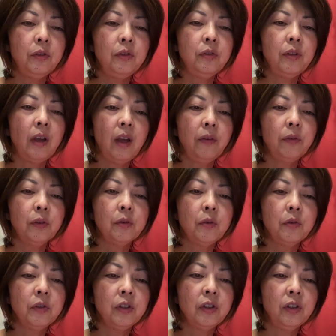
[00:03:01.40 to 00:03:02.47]
you ever
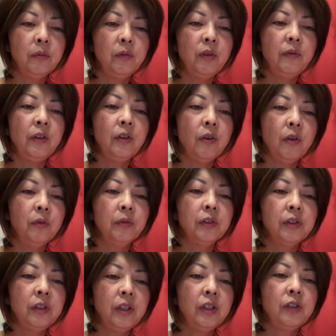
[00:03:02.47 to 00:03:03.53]
consider moving
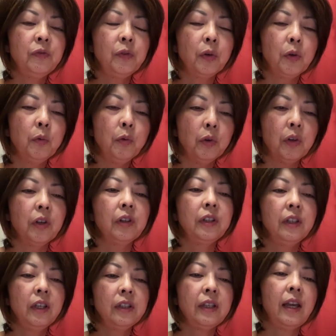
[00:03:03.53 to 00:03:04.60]
overseas for work?
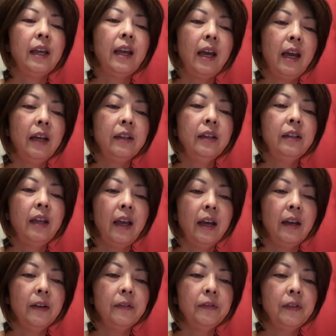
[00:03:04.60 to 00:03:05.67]
Yes, I had and
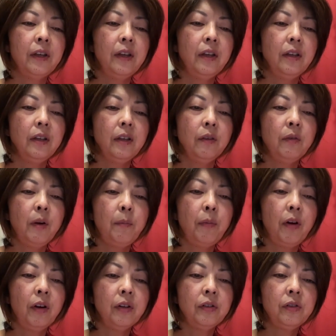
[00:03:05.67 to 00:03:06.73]
have. What
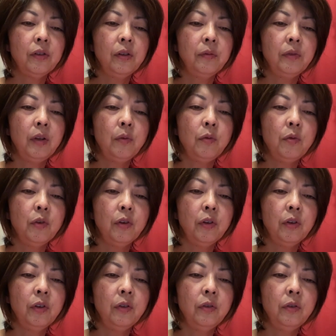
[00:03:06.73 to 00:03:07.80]
parts of the
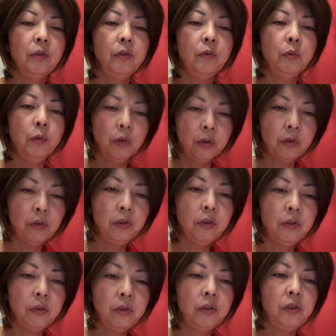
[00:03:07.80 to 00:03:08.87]

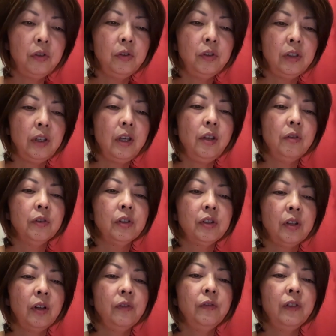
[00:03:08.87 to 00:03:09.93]
world could you see
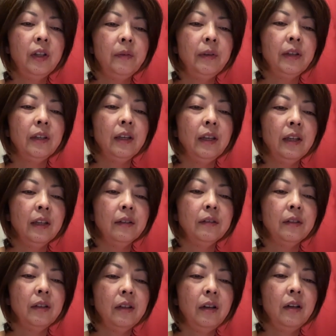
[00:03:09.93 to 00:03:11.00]
yourself living
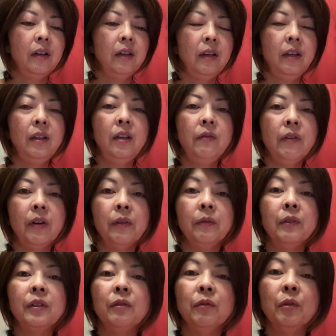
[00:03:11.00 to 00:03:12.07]
in? Anywhere
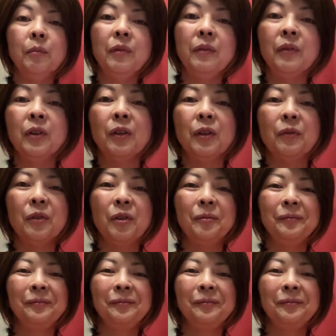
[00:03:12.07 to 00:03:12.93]
would be beautiful.